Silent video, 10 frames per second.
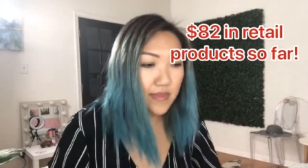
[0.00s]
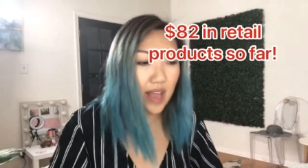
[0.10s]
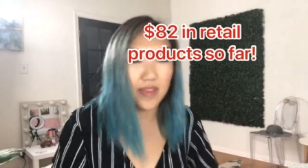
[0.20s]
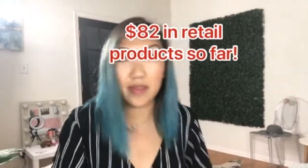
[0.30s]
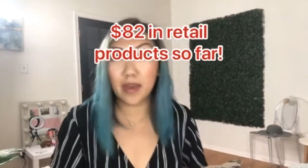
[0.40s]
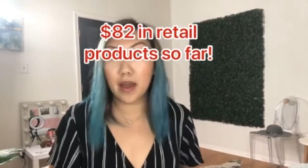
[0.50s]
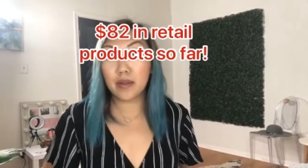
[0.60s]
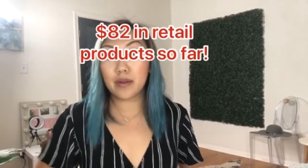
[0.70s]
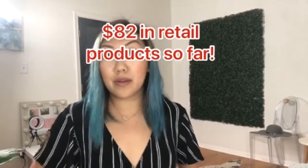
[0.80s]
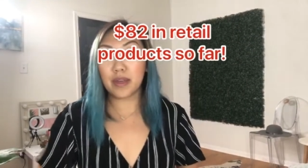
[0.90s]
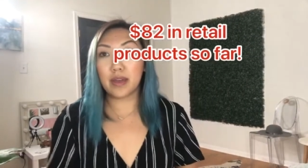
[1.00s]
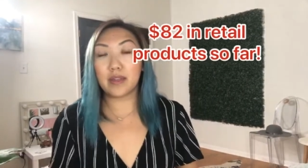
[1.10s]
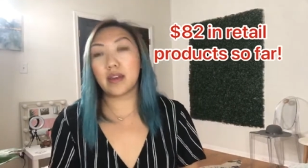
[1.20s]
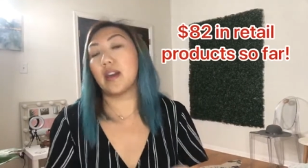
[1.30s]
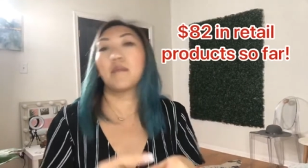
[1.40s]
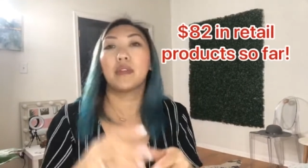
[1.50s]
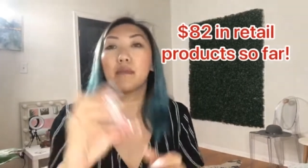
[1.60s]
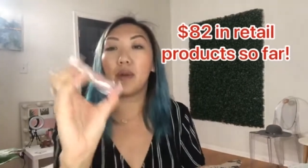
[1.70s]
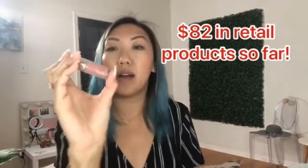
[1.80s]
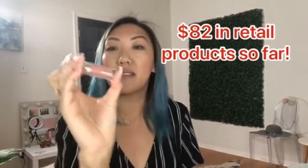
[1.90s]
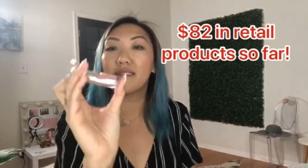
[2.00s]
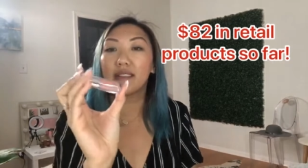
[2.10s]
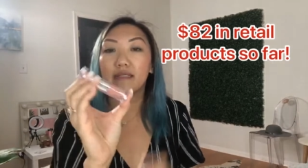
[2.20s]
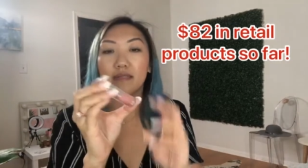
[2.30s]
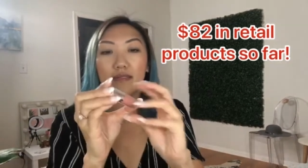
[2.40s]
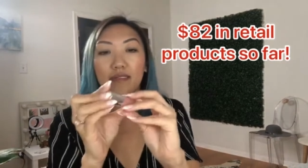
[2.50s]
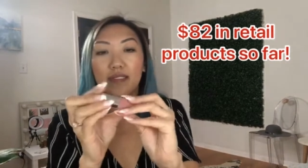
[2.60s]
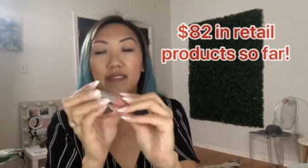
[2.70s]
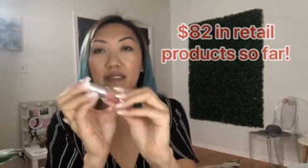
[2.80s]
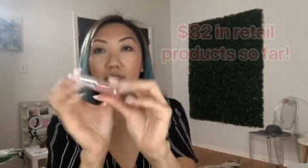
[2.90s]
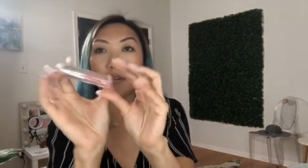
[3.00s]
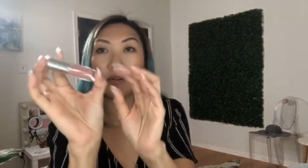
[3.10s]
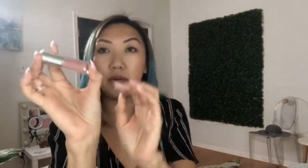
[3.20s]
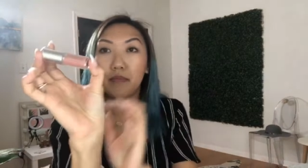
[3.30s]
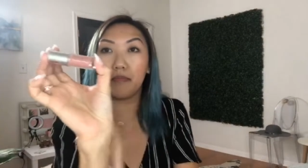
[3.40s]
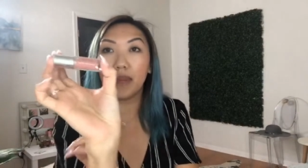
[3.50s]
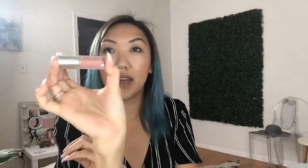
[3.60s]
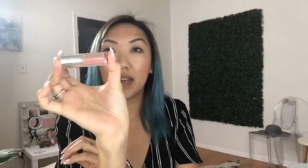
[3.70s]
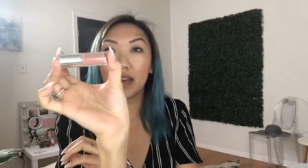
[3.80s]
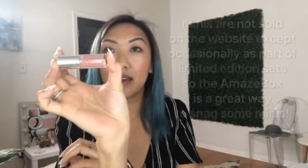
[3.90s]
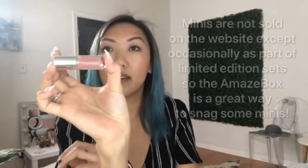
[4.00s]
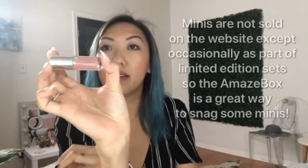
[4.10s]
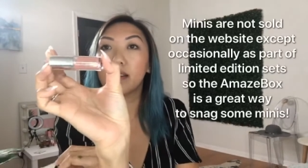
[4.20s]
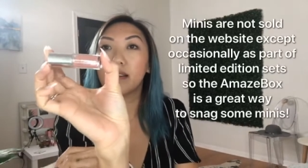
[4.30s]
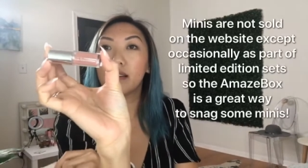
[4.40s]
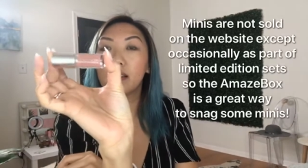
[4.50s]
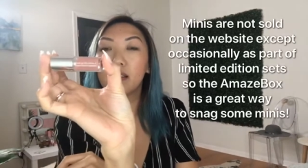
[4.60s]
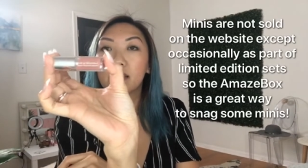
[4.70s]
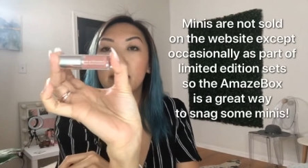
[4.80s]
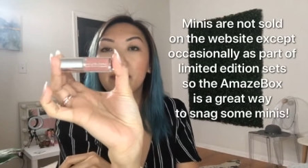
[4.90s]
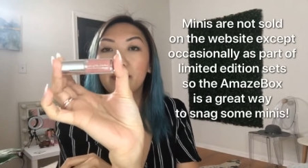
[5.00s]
And then the other thing that came in the box is this little mini. This is